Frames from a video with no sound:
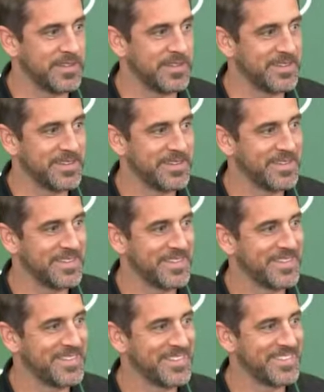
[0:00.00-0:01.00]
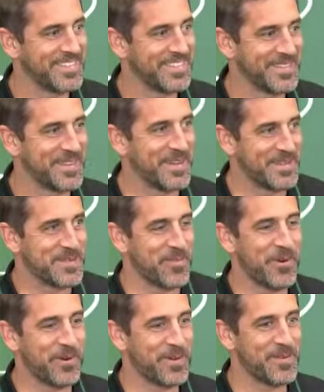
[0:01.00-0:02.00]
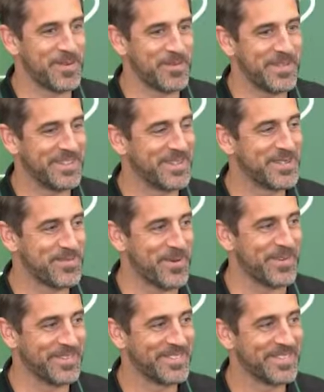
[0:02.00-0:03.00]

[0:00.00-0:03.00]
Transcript: yeah, tomorrow, I'll be there tomorrow.